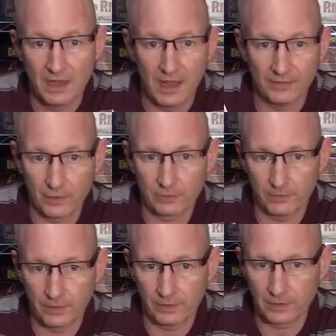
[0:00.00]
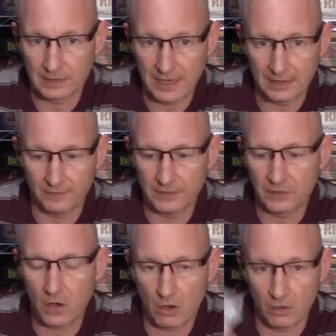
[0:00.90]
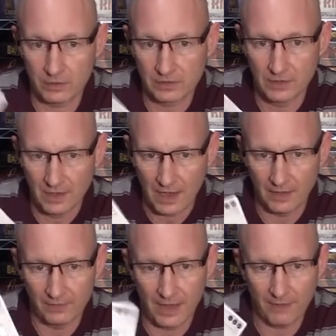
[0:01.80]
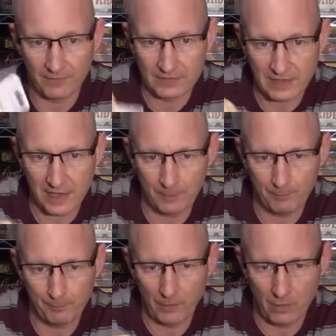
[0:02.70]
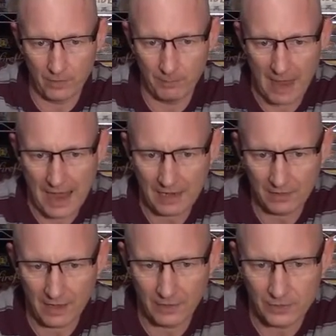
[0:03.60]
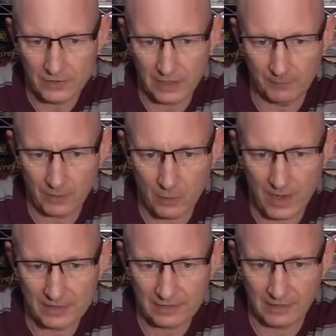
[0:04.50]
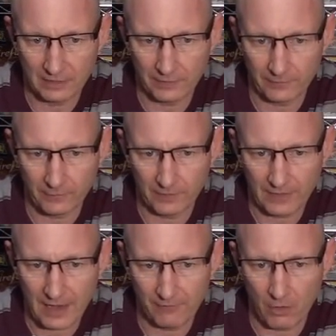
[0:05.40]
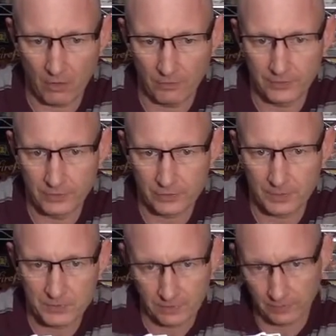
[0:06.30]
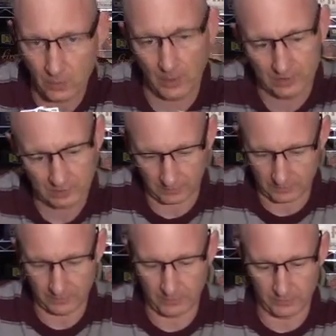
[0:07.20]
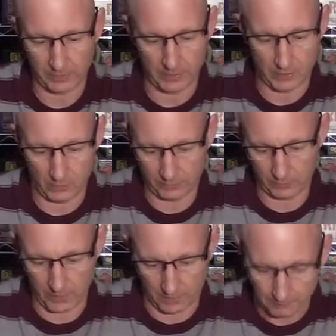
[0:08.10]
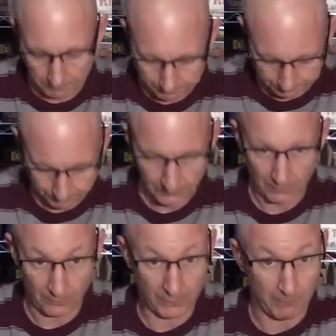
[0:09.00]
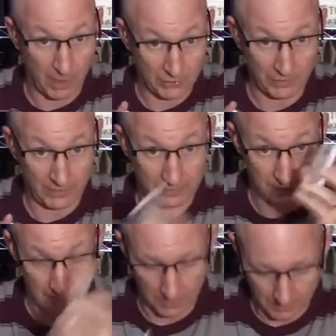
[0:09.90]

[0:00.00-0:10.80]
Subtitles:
And they're contained on these cards, and they have the setup on the back, how you set up the quest, and on the front they have all the description of the quest. So these are pretty cool as well. And there's a bunch of these that come